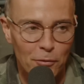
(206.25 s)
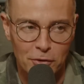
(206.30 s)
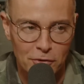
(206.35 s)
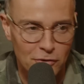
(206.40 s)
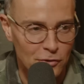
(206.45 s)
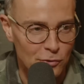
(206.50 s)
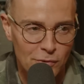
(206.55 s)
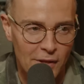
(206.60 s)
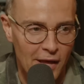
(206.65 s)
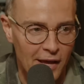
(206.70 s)
wouldn't
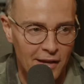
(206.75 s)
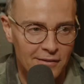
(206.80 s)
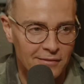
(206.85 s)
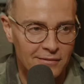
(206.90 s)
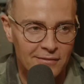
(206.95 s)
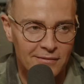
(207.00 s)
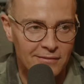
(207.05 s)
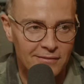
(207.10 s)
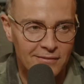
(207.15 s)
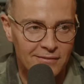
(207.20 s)
do that.
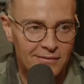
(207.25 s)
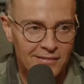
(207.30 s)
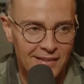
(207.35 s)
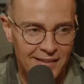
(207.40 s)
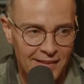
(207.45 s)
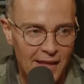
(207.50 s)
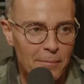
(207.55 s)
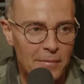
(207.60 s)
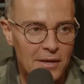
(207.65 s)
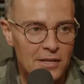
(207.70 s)
I know.
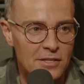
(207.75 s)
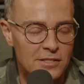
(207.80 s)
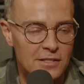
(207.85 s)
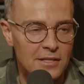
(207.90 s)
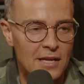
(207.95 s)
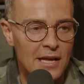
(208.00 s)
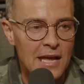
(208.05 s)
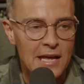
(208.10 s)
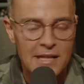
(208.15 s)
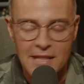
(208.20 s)
That's that why means, you need to
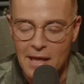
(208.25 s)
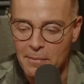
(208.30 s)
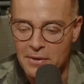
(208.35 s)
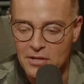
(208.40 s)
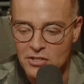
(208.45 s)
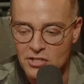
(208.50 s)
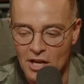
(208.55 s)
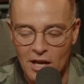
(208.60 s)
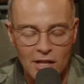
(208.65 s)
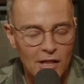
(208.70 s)
know what the that color.
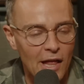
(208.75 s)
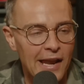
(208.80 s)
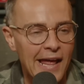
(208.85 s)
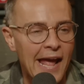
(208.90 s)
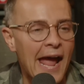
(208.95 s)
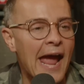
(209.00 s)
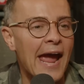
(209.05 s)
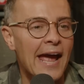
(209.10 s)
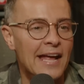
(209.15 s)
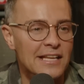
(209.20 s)
That means a lot of
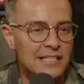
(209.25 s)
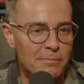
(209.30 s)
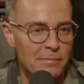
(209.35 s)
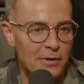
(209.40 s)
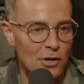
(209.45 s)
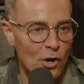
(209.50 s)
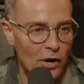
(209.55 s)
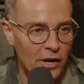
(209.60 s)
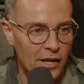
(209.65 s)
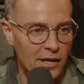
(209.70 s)
hands have been but